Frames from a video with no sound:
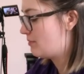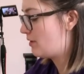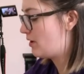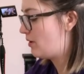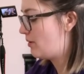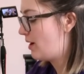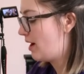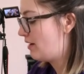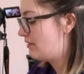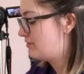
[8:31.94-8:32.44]

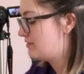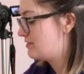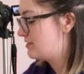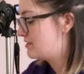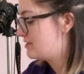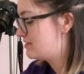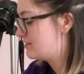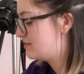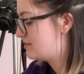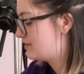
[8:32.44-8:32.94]
I'll have
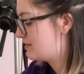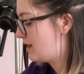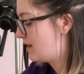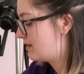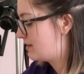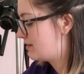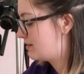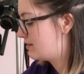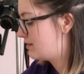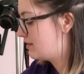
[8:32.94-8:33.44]
to
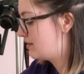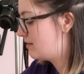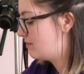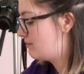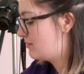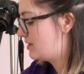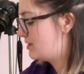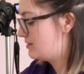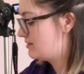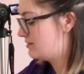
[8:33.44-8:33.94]
stack
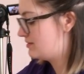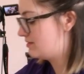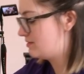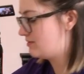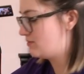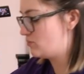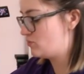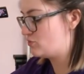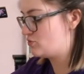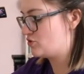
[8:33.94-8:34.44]
them in
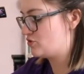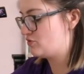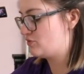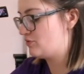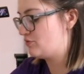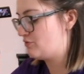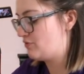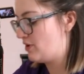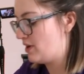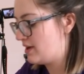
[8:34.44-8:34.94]
order
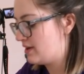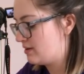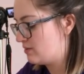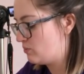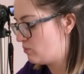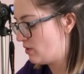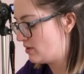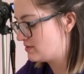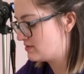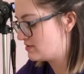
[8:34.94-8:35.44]
of like
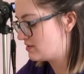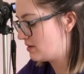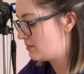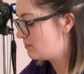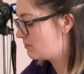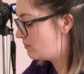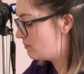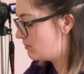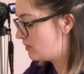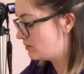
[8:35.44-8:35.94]
ones
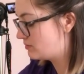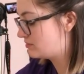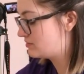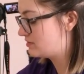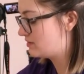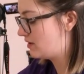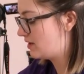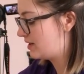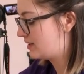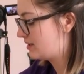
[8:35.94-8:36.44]
I'm
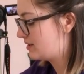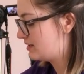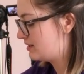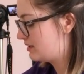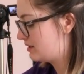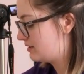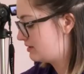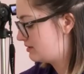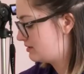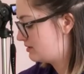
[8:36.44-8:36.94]
most
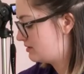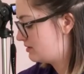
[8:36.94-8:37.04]
likely